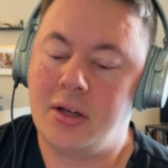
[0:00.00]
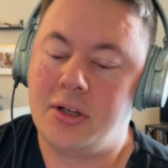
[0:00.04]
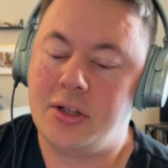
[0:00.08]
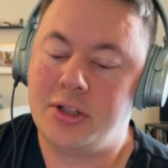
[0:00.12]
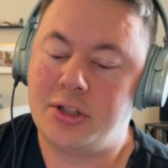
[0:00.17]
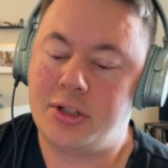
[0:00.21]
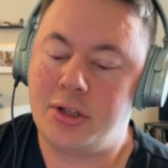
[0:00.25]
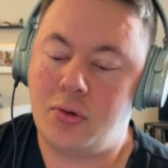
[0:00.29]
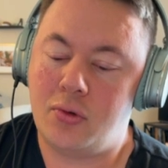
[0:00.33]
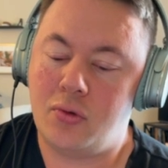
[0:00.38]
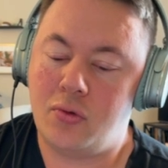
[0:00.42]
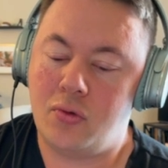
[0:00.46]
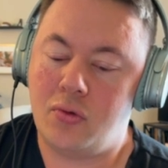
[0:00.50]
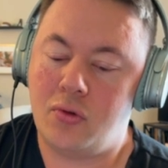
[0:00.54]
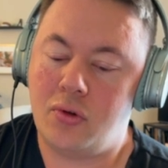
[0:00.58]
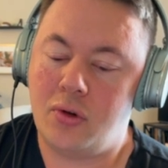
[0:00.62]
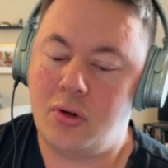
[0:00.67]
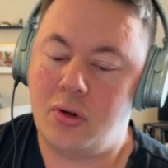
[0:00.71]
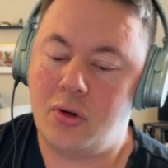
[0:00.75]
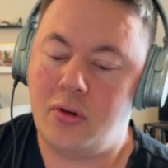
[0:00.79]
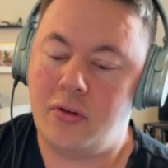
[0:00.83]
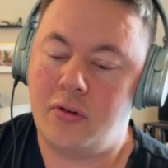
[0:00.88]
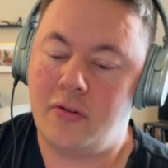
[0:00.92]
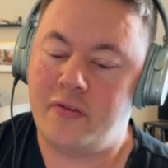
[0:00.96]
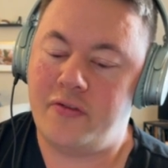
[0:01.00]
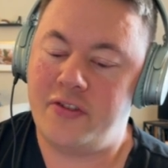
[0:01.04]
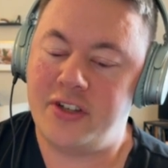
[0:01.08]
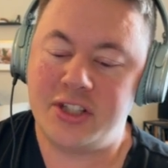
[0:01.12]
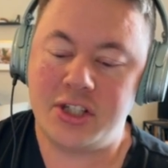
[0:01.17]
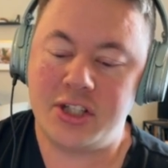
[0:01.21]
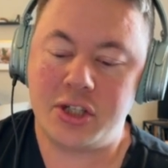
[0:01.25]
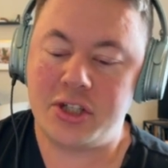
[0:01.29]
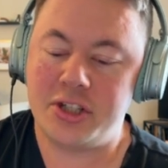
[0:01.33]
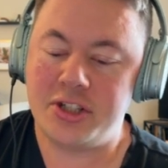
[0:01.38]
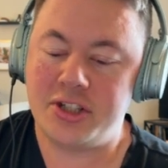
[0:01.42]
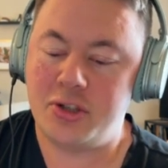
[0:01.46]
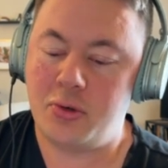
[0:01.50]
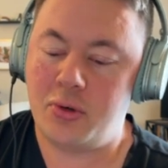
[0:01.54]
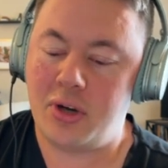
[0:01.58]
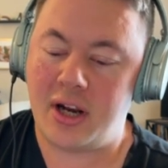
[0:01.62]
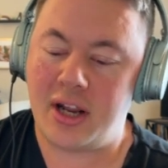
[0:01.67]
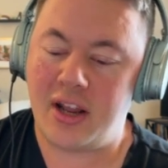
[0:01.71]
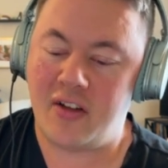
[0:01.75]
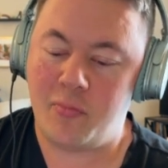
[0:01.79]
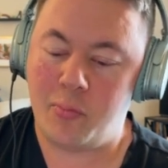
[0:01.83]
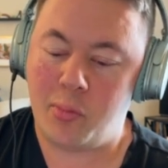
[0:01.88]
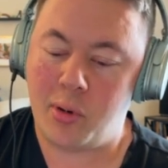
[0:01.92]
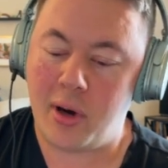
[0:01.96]
So, physicians do not
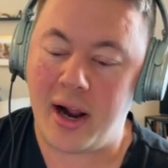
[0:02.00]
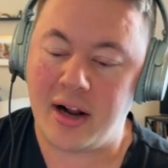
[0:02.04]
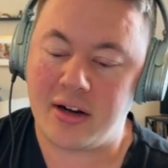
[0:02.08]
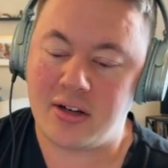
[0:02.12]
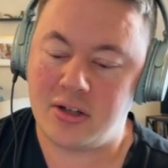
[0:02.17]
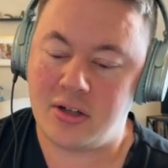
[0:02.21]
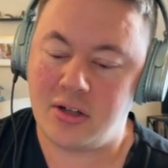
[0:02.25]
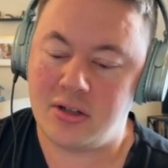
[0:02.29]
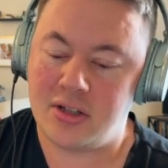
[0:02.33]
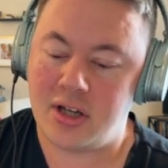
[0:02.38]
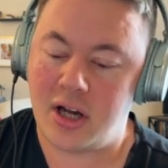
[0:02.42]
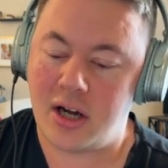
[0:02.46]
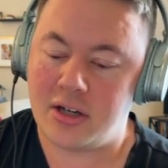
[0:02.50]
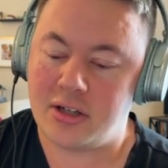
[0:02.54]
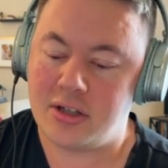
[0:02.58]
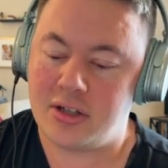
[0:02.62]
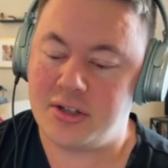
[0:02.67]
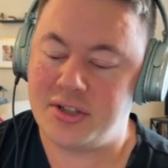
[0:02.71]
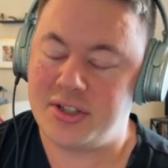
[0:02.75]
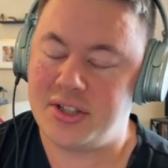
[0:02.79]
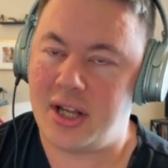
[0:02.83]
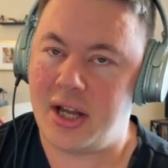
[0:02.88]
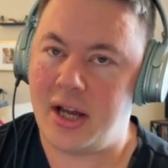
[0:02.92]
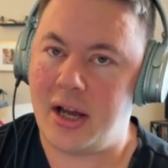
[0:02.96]
have practical doctors.